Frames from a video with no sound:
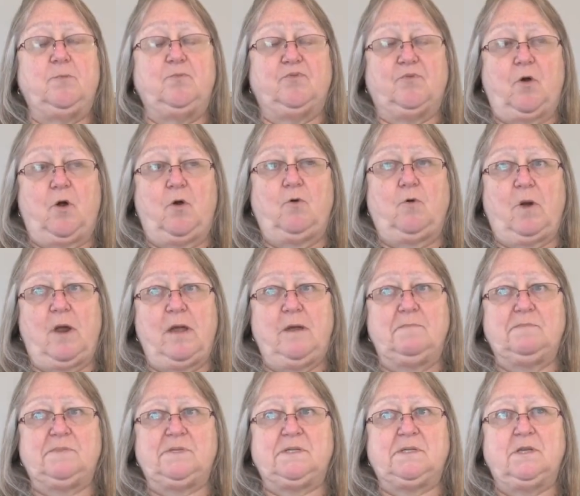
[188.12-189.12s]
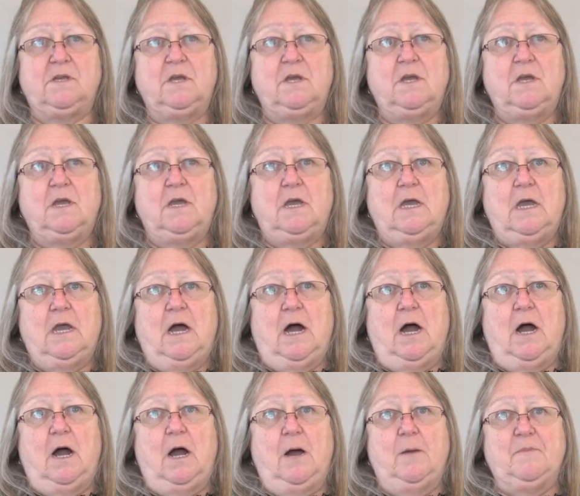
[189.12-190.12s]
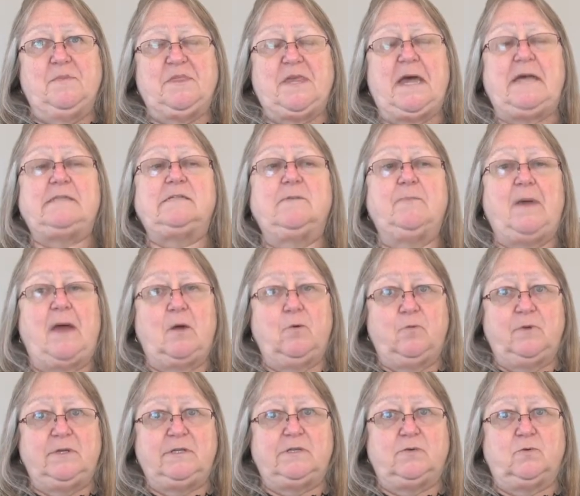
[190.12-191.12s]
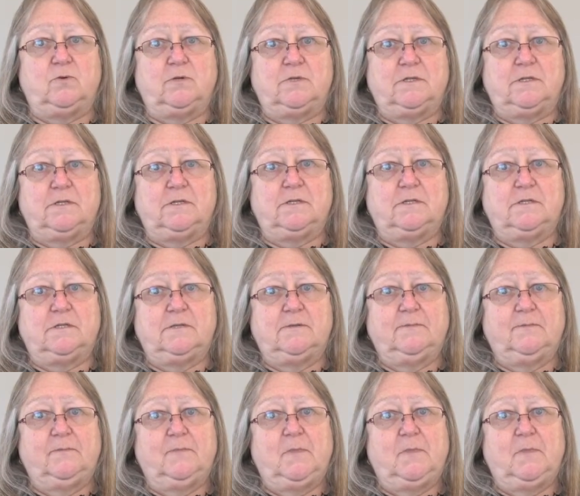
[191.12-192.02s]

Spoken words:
programs, that's about resources,